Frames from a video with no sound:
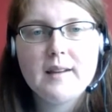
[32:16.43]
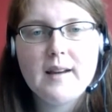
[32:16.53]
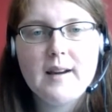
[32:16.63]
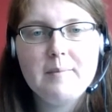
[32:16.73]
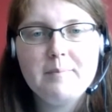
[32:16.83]

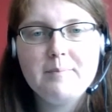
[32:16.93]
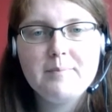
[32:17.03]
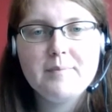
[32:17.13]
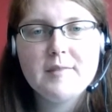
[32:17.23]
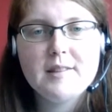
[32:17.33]
So
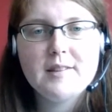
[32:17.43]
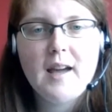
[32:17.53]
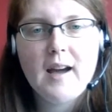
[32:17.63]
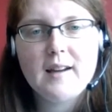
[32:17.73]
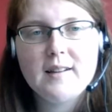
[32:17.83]

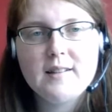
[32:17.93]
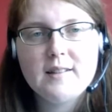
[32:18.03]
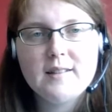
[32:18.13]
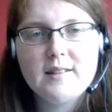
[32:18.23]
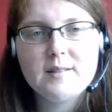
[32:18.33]
yeah,
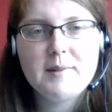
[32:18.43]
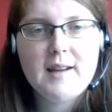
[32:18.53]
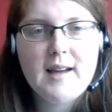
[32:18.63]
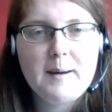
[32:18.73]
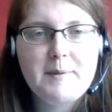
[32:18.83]
there's my
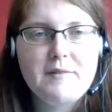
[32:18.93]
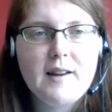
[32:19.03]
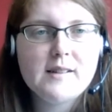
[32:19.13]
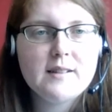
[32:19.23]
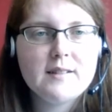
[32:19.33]
happy
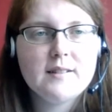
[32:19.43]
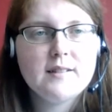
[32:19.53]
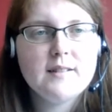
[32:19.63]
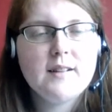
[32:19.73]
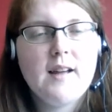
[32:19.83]
flower,
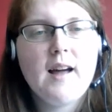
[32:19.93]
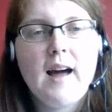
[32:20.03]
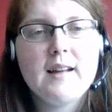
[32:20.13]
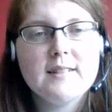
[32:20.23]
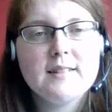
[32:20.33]

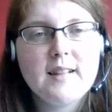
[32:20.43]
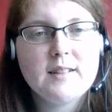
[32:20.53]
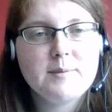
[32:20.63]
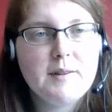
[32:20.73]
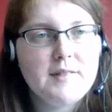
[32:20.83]
and
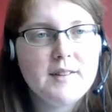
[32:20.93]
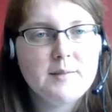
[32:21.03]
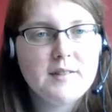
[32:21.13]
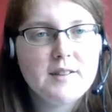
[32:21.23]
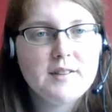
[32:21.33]
that's my first
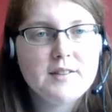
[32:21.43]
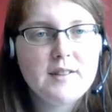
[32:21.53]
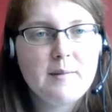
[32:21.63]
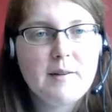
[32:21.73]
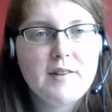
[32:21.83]
finish,
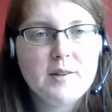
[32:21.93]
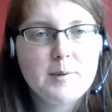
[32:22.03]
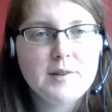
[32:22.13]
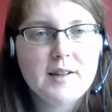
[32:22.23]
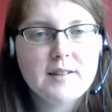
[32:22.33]
or my first
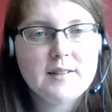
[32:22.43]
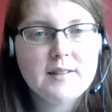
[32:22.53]
project.